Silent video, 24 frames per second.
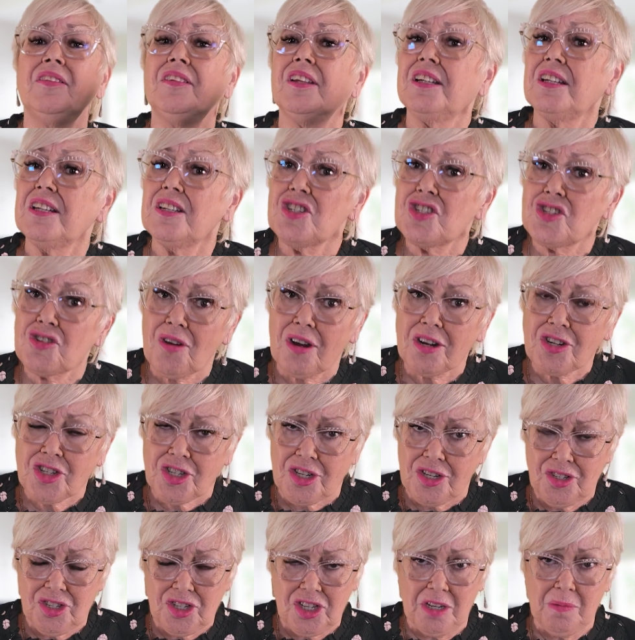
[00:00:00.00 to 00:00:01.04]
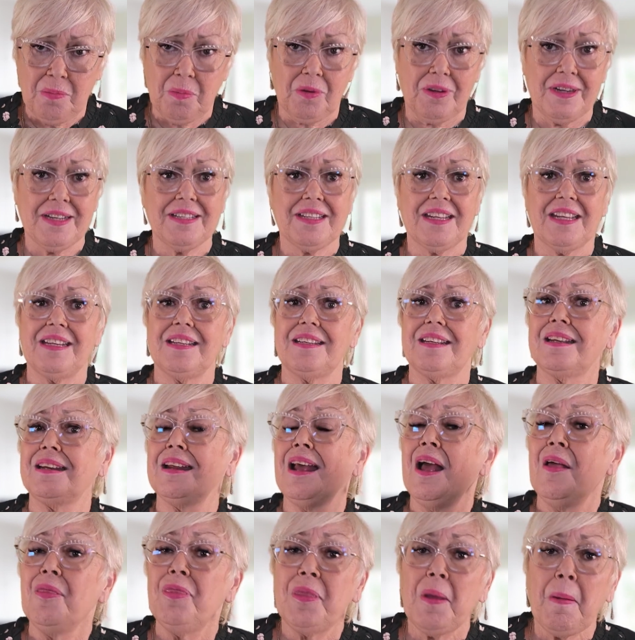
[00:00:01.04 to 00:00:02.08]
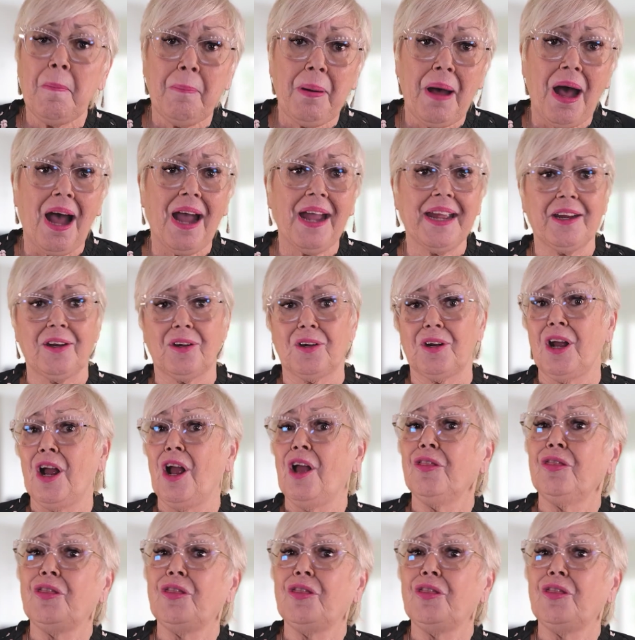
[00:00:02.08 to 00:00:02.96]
the construction superintendent, the buyer,